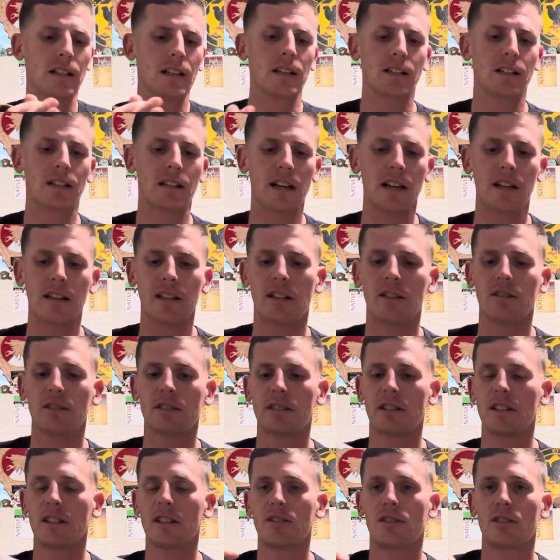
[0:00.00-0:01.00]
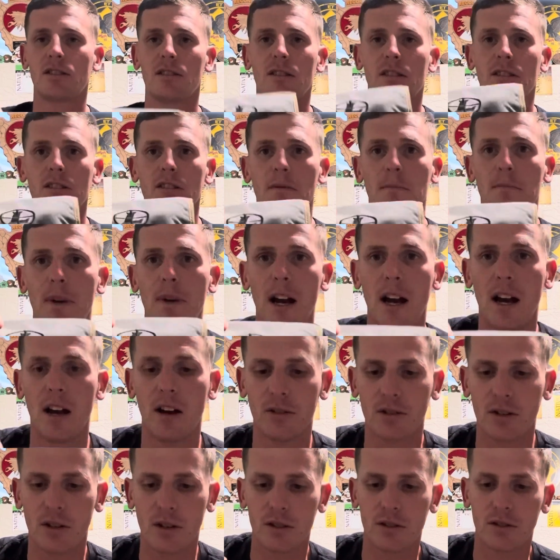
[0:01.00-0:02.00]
Okay, now let's get into this pouch.